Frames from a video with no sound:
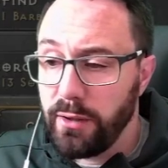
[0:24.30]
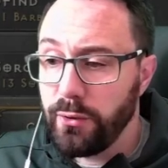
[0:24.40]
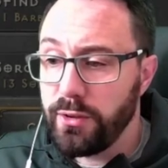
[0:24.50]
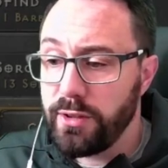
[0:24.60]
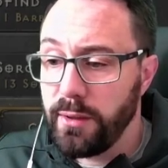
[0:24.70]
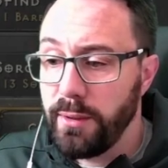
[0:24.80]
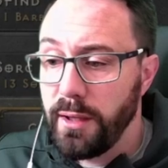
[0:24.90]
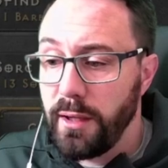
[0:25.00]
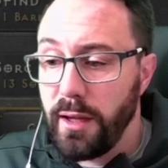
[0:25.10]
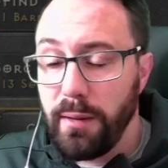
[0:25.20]
also
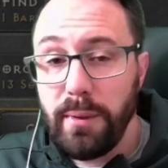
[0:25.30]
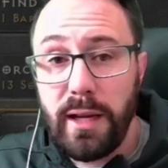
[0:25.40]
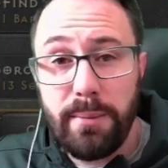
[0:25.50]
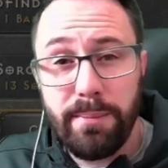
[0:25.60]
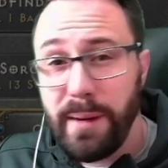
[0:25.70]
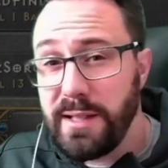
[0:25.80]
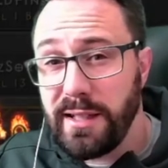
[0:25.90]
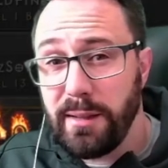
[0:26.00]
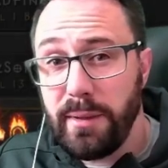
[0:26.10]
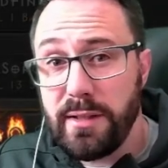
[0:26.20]
it
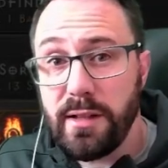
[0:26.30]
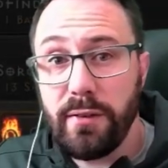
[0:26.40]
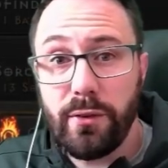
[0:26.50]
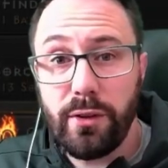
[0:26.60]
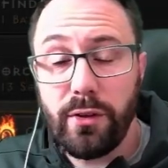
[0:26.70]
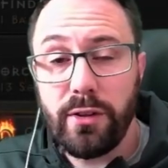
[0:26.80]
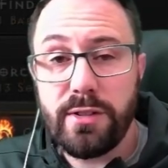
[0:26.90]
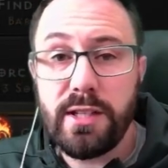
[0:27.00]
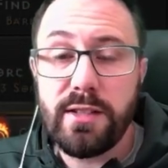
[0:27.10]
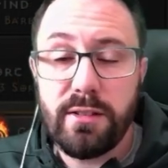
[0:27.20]
basically means that I've only got the
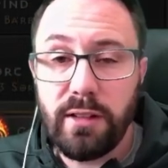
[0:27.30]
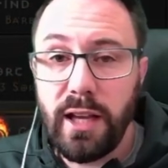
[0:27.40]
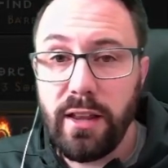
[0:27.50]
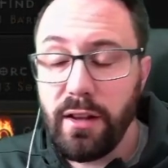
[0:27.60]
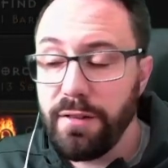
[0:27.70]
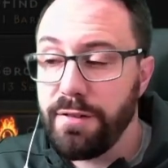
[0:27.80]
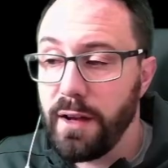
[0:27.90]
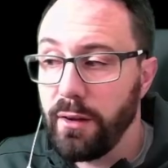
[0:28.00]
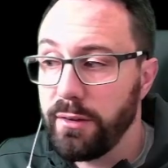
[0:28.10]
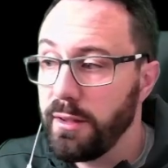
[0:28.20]
seasonal gear that I
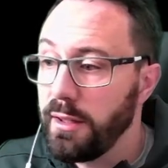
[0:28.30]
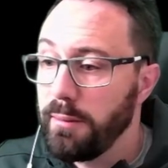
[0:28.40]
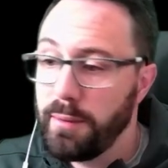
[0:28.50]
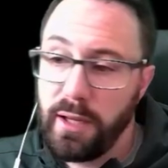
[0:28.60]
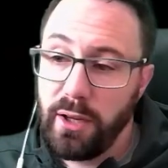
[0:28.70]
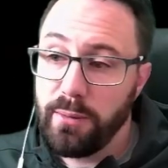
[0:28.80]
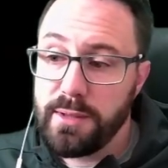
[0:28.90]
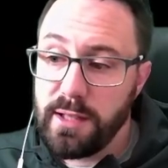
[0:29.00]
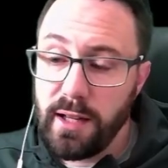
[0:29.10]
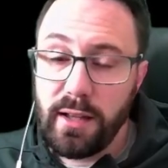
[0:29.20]
found playing up
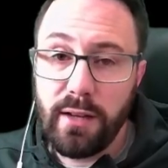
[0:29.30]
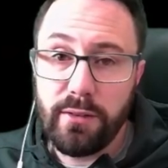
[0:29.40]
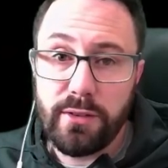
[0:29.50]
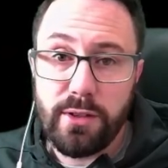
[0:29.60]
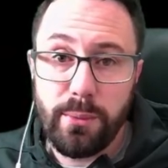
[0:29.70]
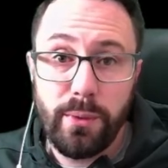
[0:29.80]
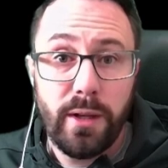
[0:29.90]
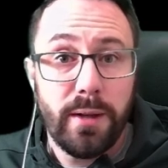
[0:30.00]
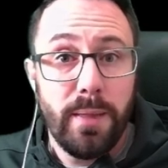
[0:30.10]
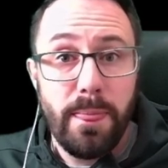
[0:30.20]
to that level. So
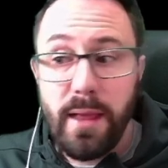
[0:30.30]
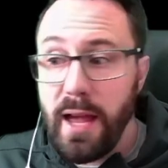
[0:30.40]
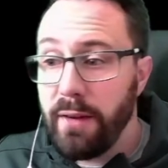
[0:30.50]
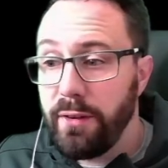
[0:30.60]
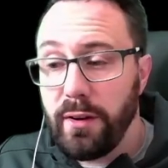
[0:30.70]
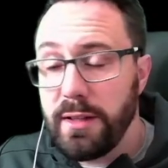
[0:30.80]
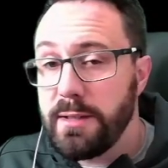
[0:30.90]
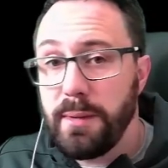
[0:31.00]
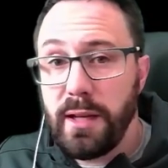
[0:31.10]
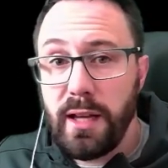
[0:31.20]
every
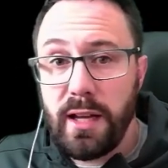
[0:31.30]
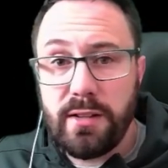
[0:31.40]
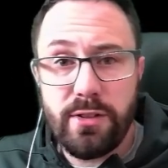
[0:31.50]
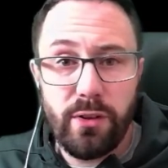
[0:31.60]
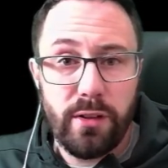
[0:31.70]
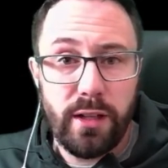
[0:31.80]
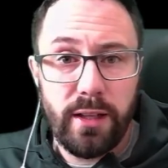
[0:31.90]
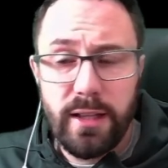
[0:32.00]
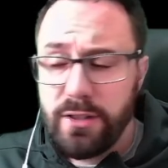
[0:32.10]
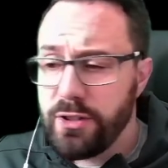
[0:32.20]
item in here, it's not like
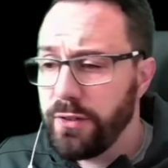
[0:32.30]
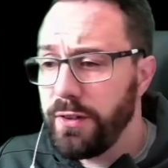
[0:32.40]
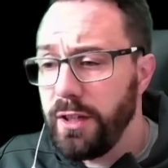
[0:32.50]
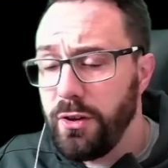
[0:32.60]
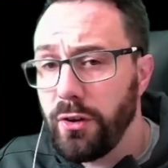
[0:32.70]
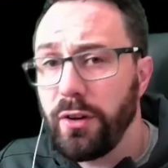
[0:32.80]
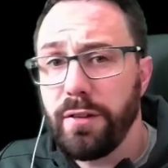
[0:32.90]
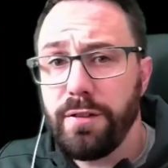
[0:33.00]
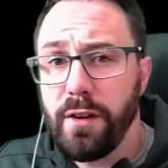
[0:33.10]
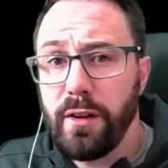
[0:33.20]
stuff that you're not going
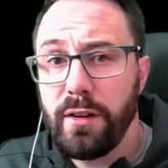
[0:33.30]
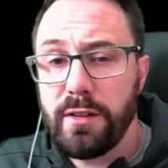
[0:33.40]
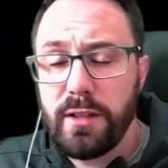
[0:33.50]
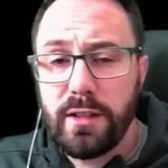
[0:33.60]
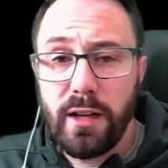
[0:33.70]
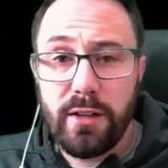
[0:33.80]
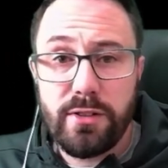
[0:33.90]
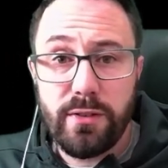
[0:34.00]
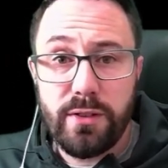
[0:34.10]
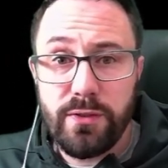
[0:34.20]
to find,
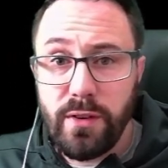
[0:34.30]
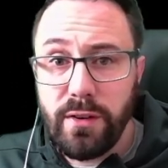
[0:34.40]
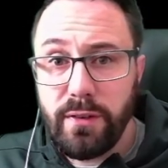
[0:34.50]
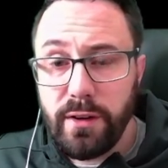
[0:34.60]
stuff that's very, very